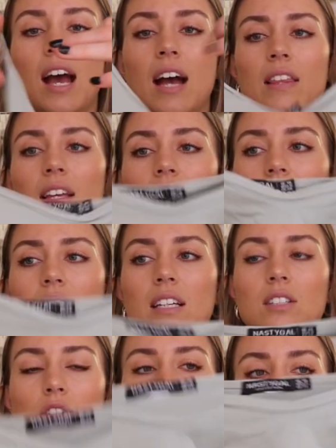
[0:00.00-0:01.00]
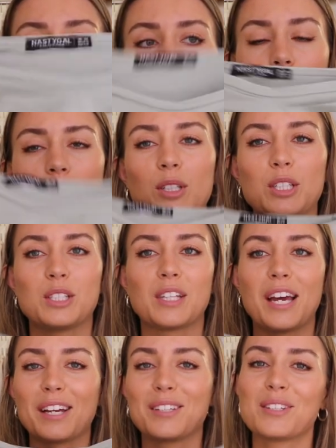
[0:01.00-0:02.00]
And then these straps are just
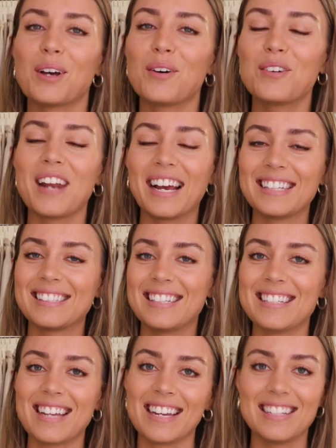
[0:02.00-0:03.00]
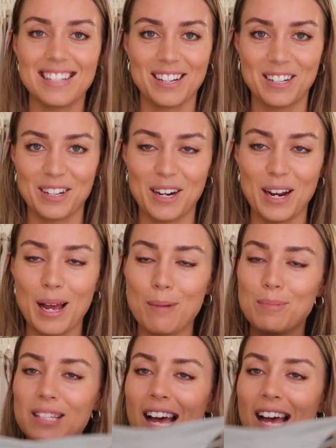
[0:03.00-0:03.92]
like so nice and dainty on your hips.